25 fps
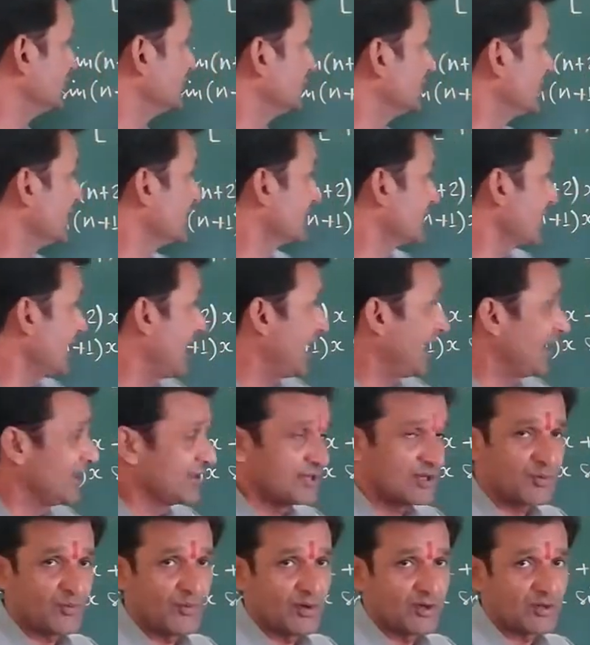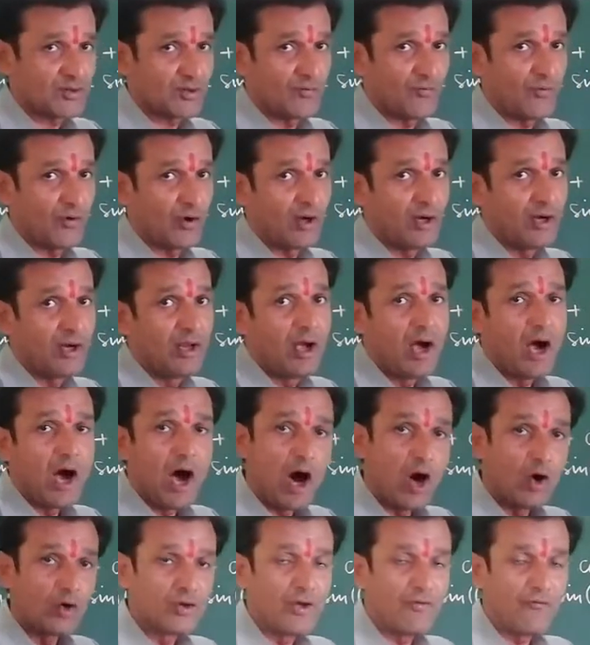this LHS first of all,
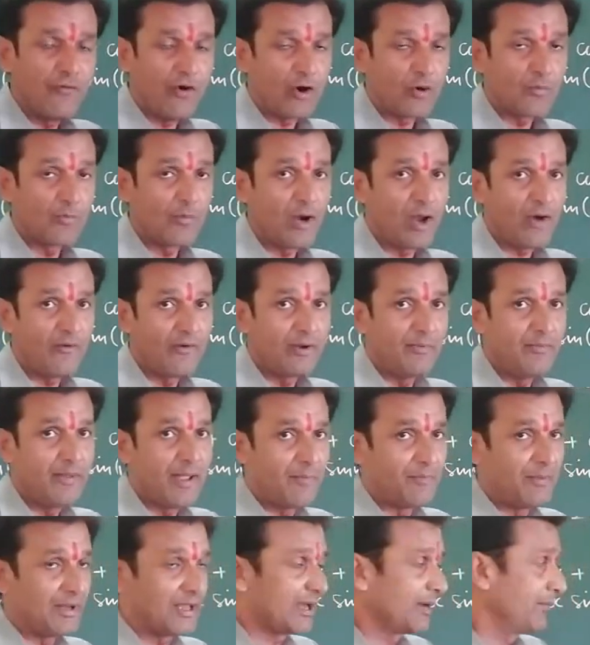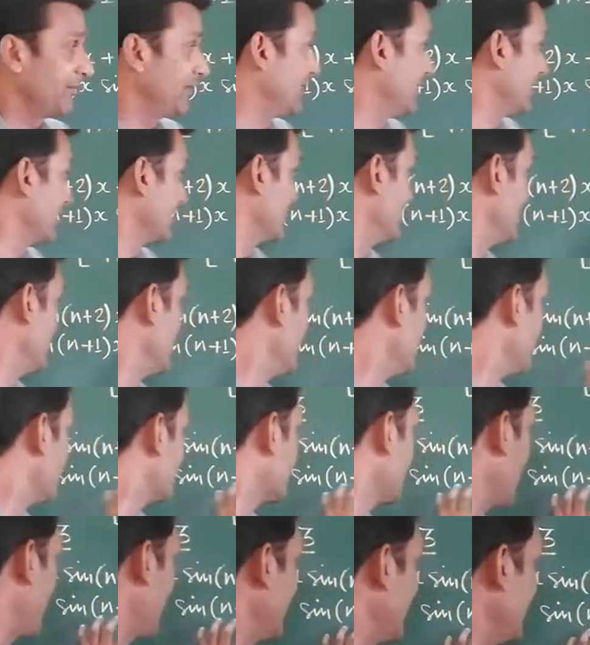how the formula will be applicable here.
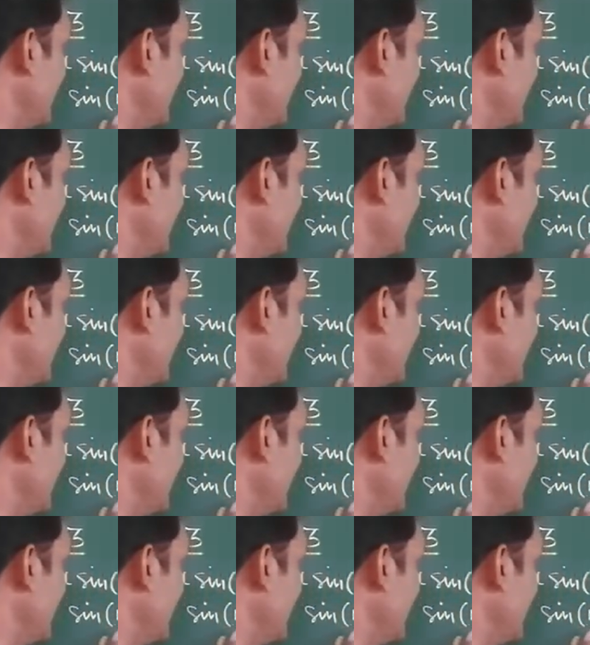Sin A